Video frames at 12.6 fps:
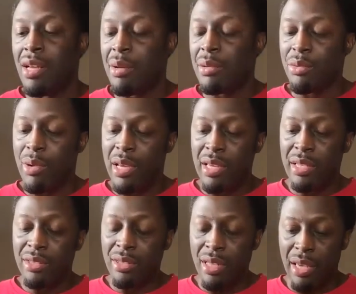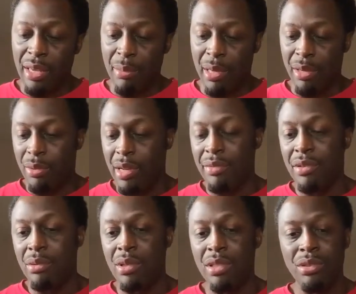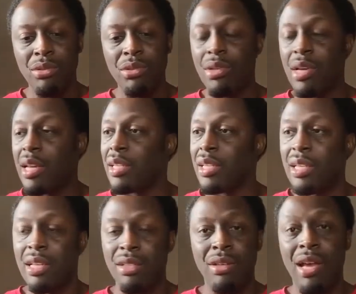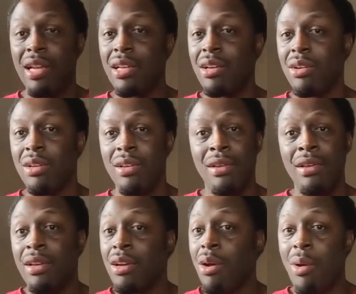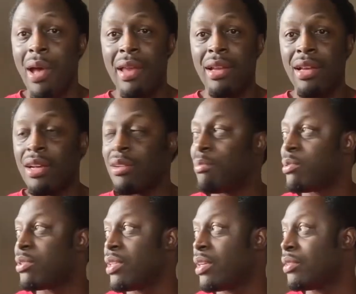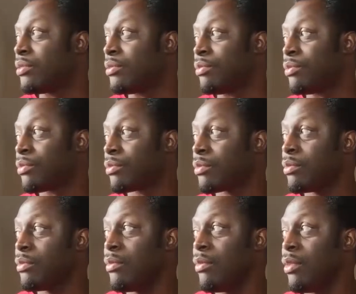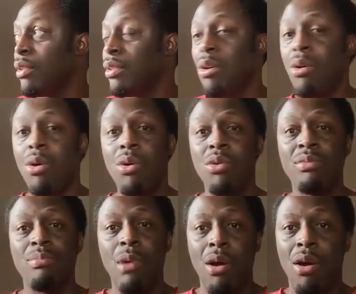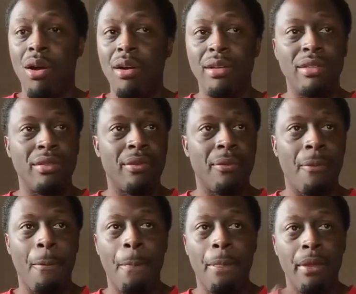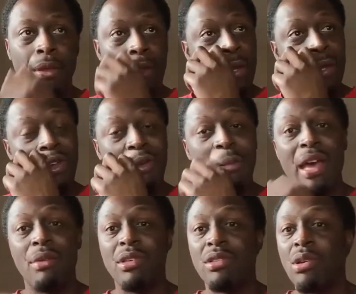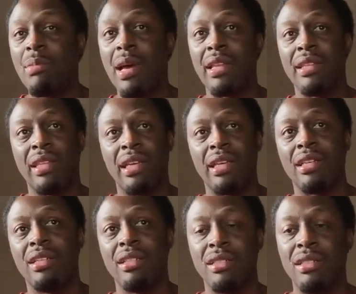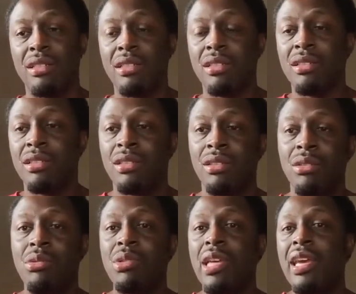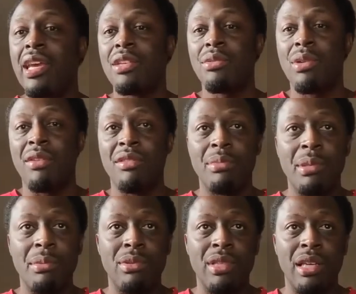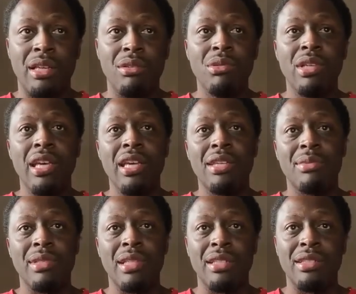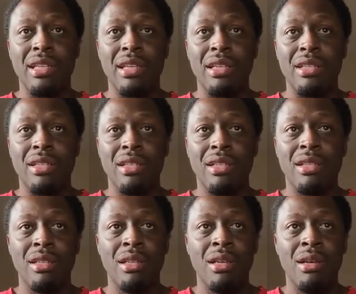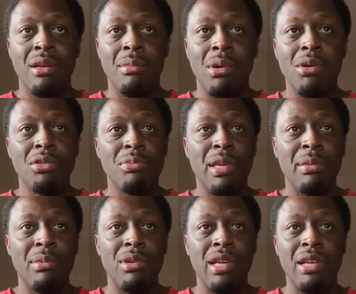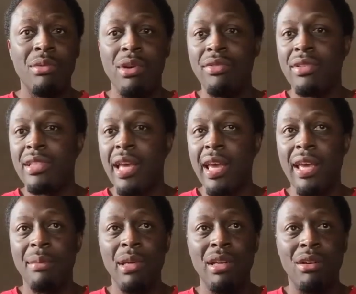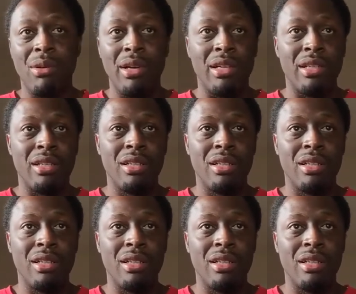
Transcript: I was raised, hey man, whatever you want to do, you gotta get, you gotta go at it one hundred percent. No holds barred. Don't matter what nobody thinks. Who cares what other people think? Who cares what they say? Most people ain't worth a damn anyway.